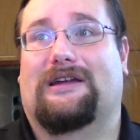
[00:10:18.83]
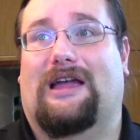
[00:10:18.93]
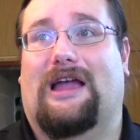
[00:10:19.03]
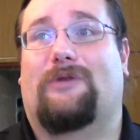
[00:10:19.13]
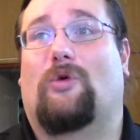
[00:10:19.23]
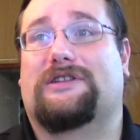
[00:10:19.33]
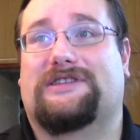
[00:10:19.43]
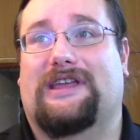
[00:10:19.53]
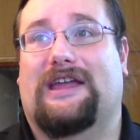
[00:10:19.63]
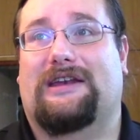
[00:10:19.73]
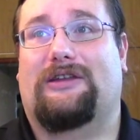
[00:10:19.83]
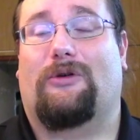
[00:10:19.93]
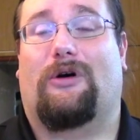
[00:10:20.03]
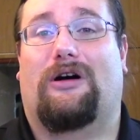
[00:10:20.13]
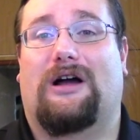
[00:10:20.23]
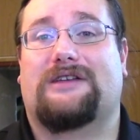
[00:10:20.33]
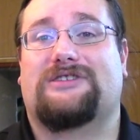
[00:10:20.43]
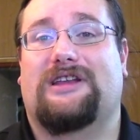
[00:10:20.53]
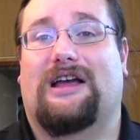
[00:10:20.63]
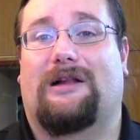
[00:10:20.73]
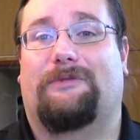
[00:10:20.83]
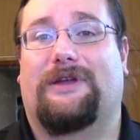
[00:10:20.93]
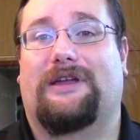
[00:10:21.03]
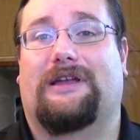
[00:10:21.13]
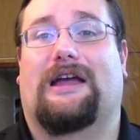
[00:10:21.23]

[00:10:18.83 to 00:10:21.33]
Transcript: And once again, you are actually helping